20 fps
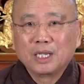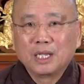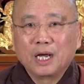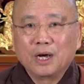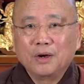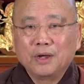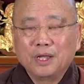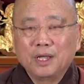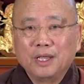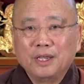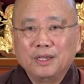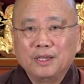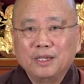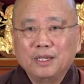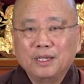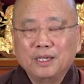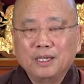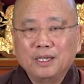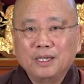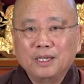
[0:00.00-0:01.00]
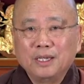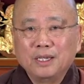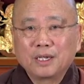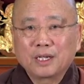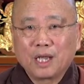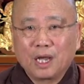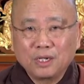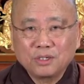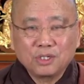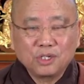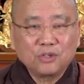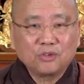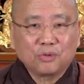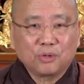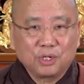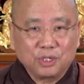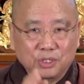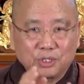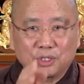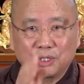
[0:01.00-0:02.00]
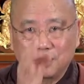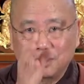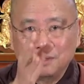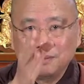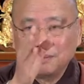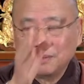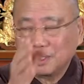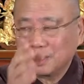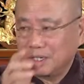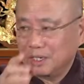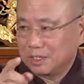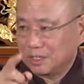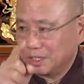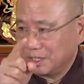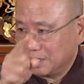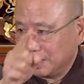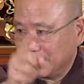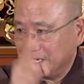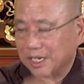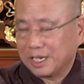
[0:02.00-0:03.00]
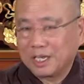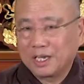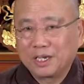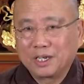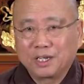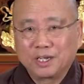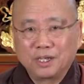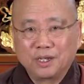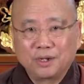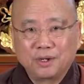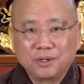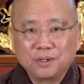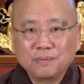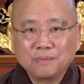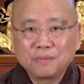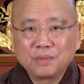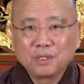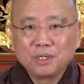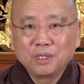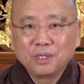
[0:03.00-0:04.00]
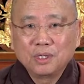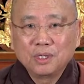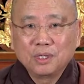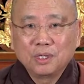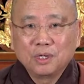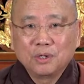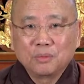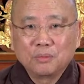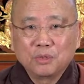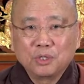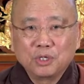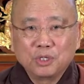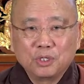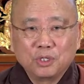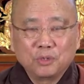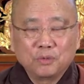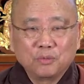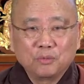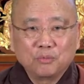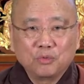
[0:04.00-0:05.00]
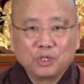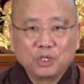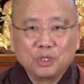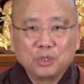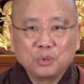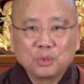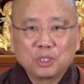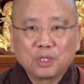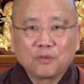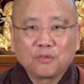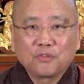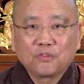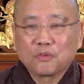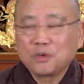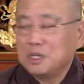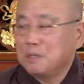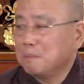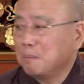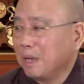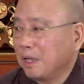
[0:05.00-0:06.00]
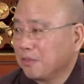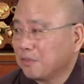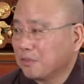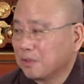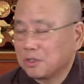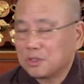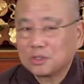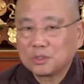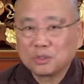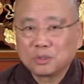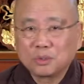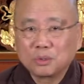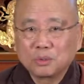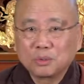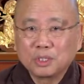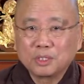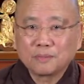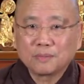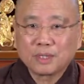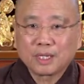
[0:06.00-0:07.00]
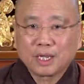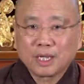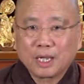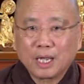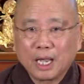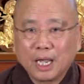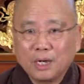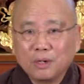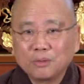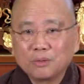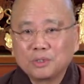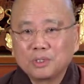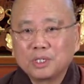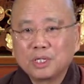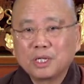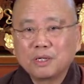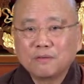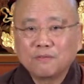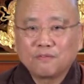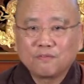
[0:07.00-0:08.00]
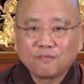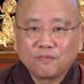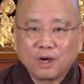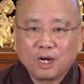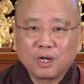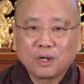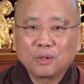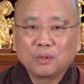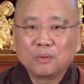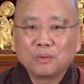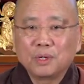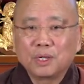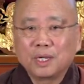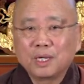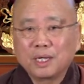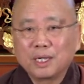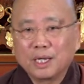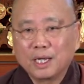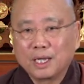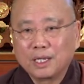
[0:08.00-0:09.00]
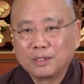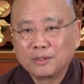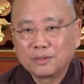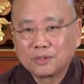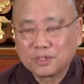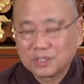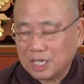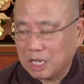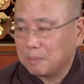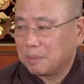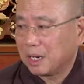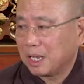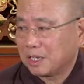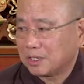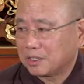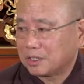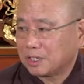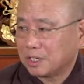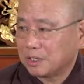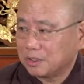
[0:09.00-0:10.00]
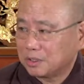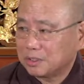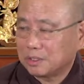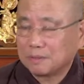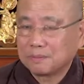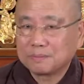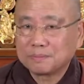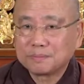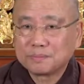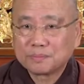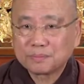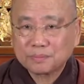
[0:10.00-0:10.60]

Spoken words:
Now, in concentration, as is indicated here, we use three methods to do it: counting, following, and stabilization.